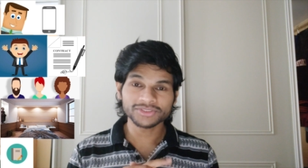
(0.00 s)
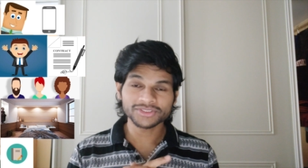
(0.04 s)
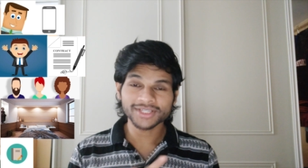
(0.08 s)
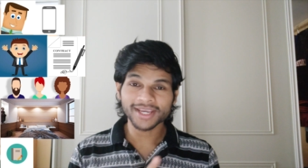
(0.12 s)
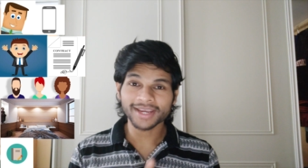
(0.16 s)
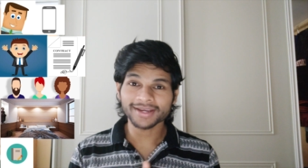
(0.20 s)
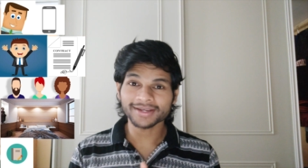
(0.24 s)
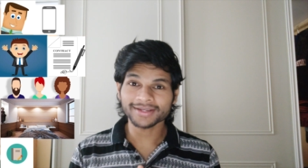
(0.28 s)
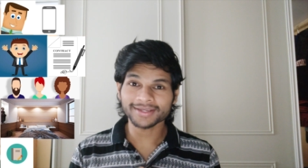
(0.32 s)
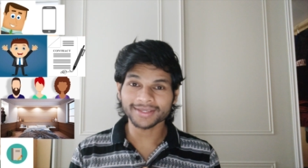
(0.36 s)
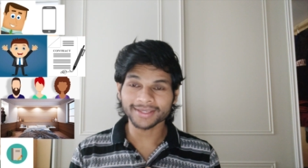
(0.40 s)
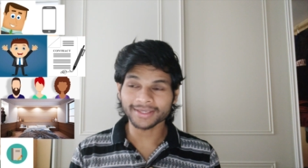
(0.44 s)

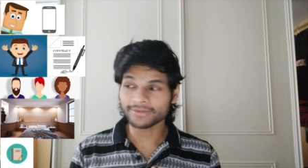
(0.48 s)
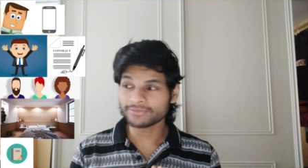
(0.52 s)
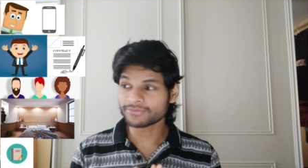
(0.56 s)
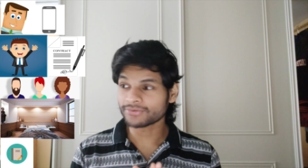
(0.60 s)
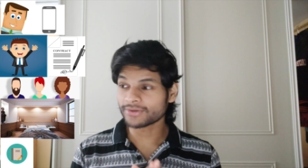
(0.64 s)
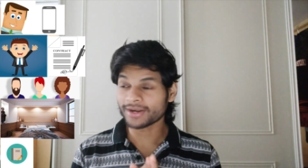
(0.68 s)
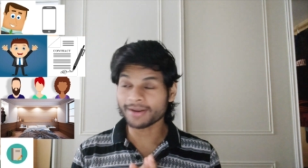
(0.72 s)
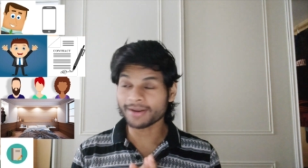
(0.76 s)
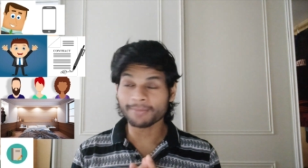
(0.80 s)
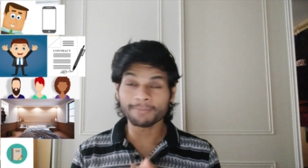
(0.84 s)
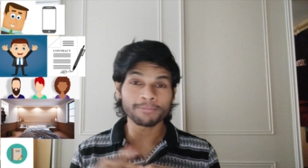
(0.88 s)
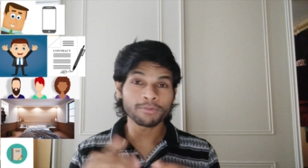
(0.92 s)
check if
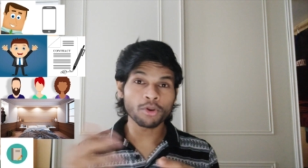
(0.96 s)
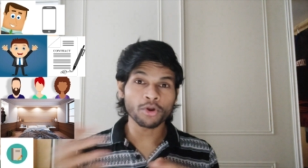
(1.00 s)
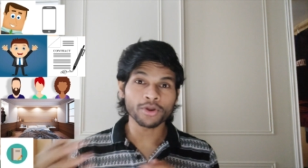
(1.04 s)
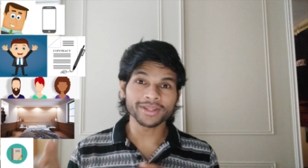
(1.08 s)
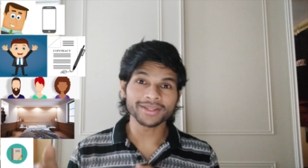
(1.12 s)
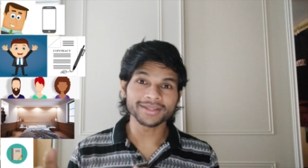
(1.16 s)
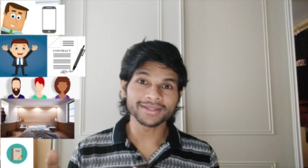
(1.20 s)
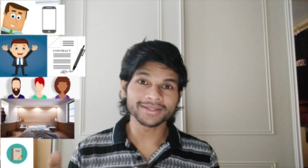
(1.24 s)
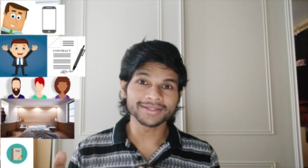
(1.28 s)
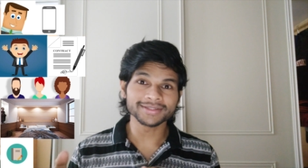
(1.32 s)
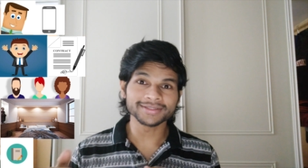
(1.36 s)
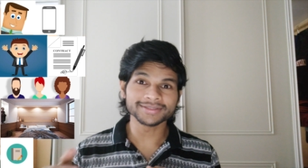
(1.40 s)
an
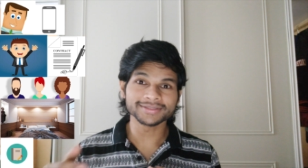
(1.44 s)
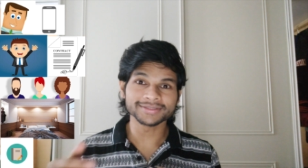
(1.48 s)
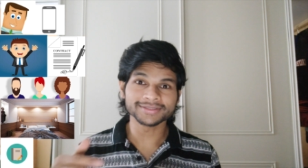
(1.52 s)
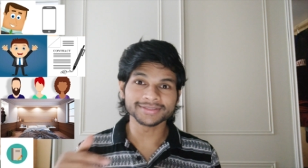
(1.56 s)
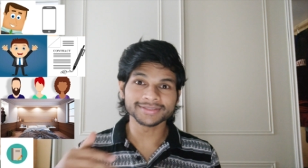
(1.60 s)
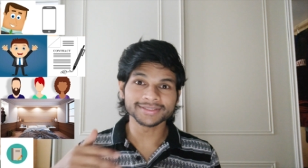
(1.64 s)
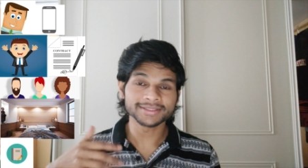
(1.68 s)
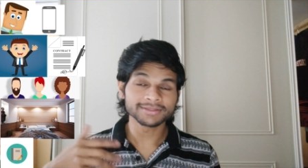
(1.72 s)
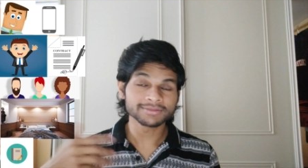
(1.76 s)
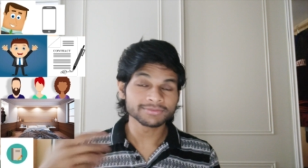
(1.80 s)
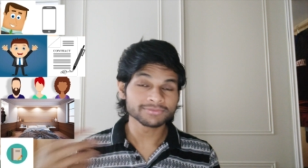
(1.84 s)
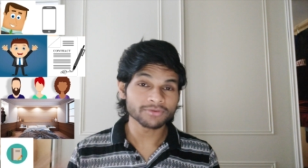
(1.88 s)
employee is